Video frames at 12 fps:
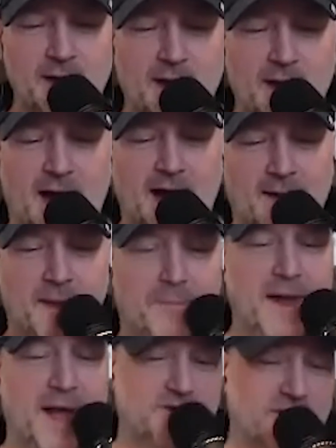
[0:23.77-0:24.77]
And then
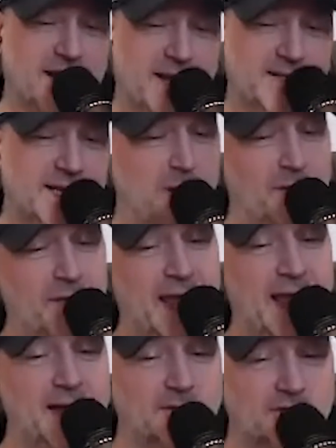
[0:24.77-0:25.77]
Patrick Kane said about the
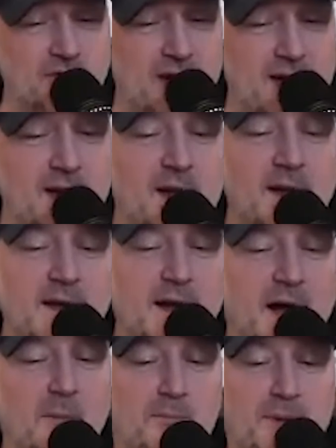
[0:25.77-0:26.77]
Hagel trade,
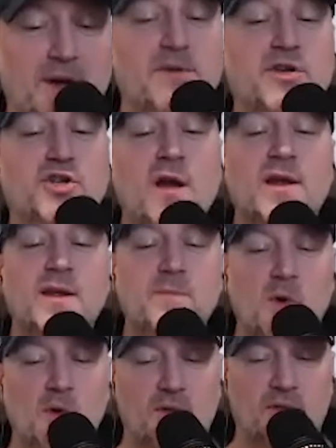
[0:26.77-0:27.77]
a bit of a shocking
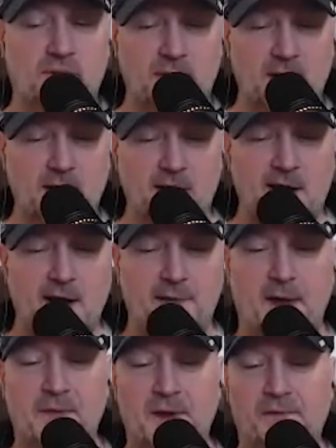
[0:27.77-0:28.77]
move, and
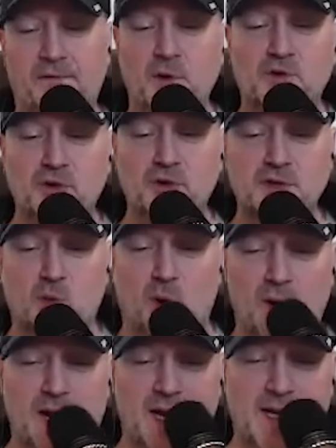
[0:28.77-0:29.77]
that the future is,
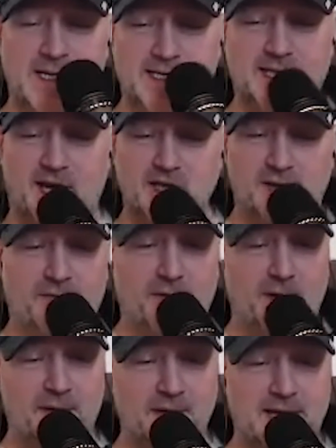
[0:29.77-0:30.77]
quote, a discussion for
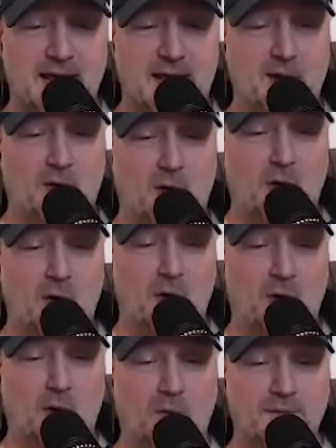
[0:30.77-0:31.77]
another day
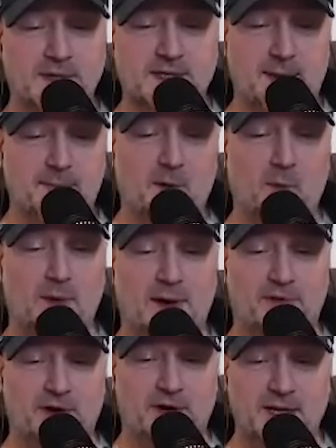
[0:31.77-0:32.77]
or over the summer,
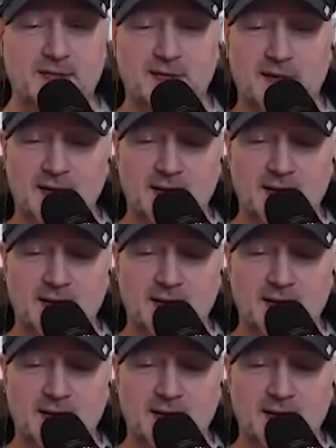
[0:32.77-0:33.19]
whatever it is.